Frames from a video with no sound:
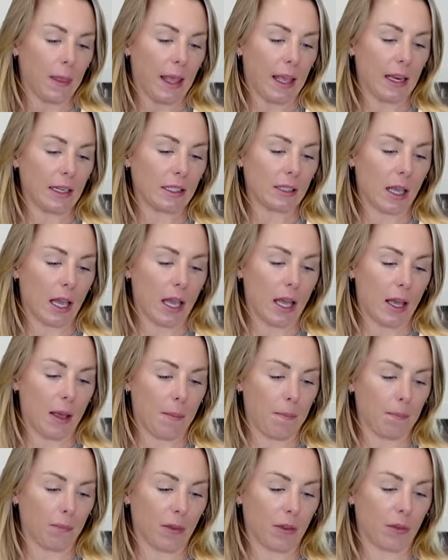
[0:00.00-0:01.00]
And it's,
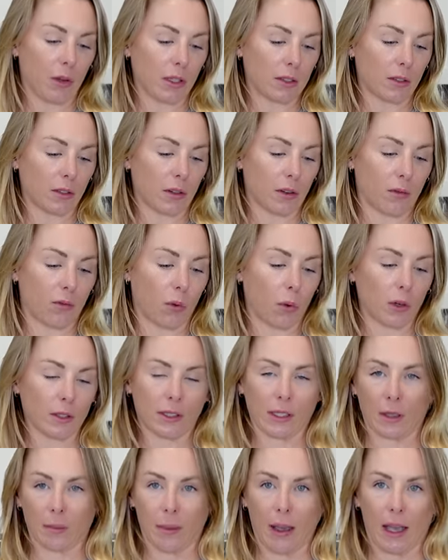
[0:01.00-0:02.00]
um, if you guys heard of Four
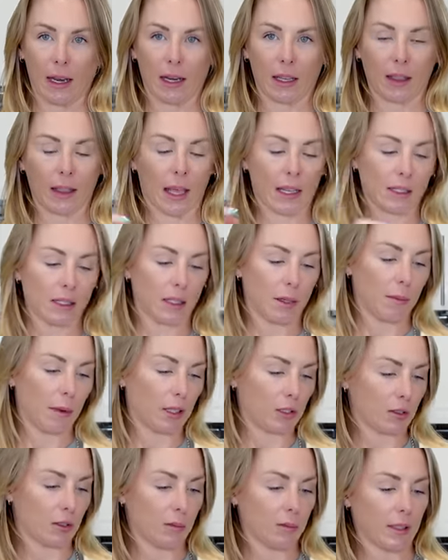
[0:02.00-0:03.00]
Sigmatic, that's the
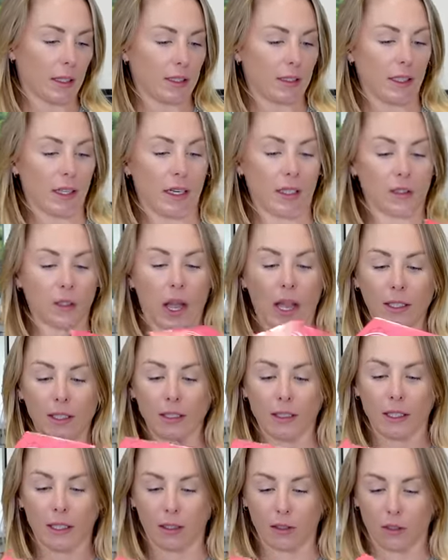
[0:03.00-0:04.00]
mushrooms that's in it. So I
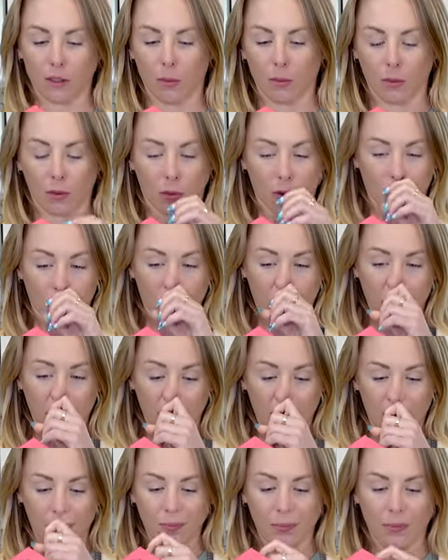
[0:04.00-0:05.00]
just think it's super
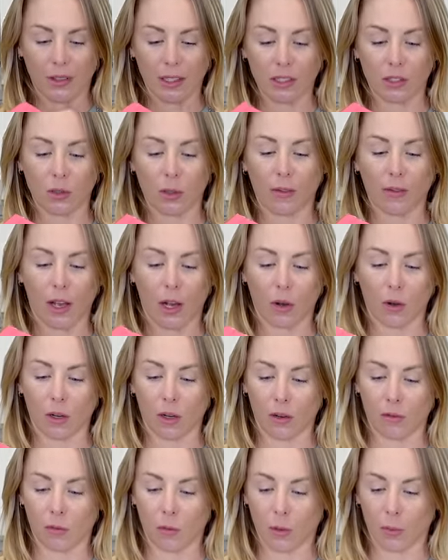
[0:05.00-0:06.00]
cool. These do have
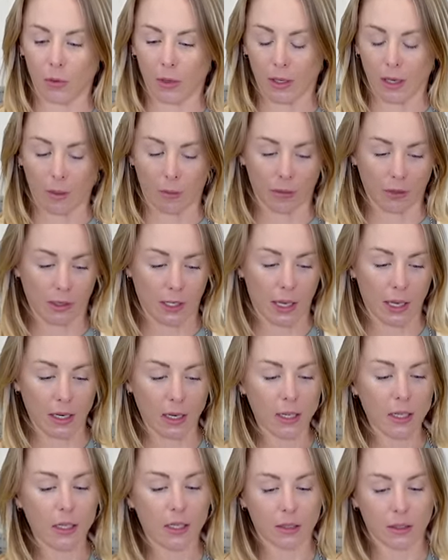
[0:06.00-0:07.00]
alcohol, four point nine percent,
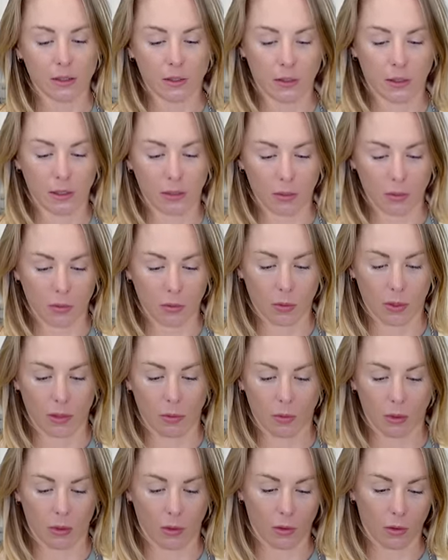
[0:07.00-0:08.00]
so you need to be
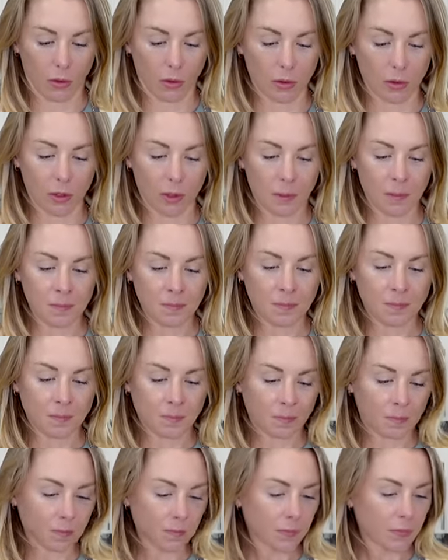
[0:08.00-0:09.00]
twenty-one or older.
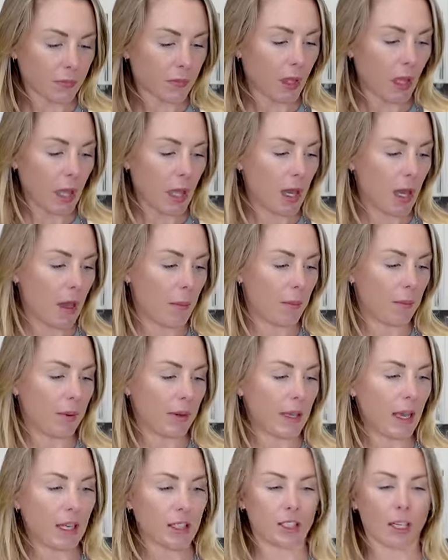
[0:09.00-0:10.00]
Um,
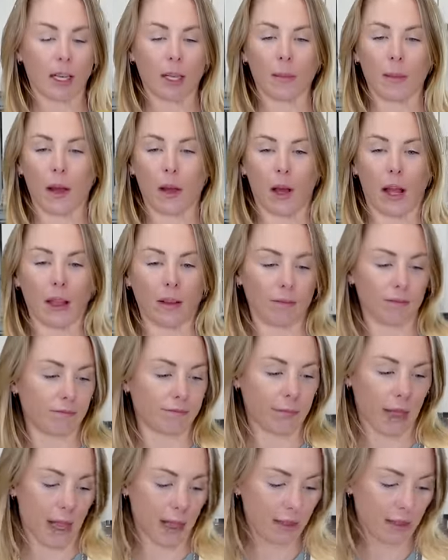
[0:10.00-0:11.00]
but yeah, check them out. I,
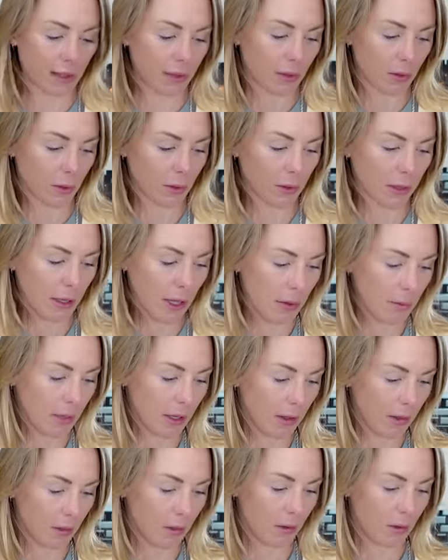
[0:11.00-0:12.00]
I think they're really
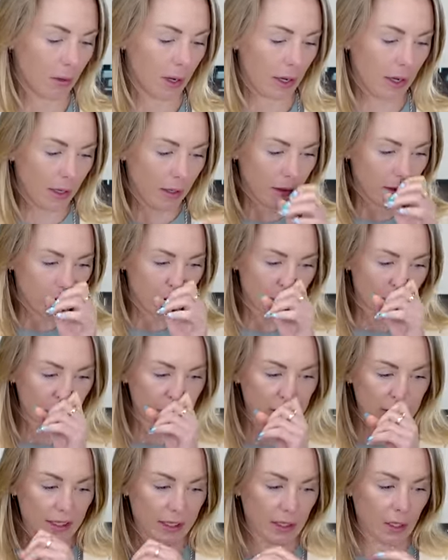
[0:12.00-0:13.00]
yummy, and they're great. They're
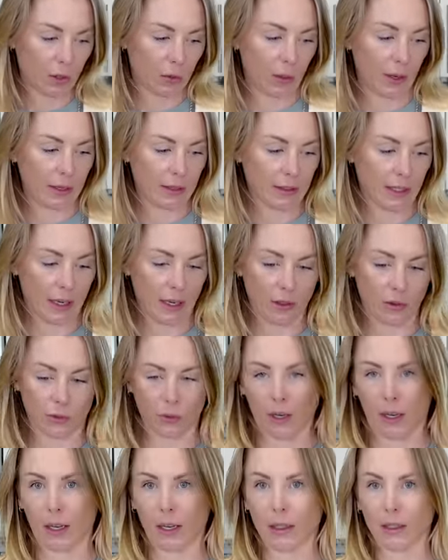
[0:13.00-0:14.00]
just like a great day
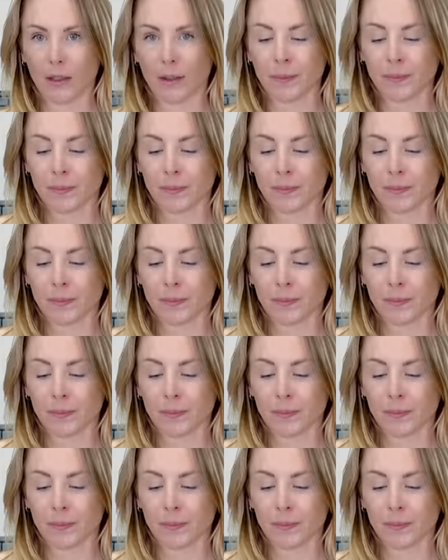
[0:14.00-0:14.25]
drink.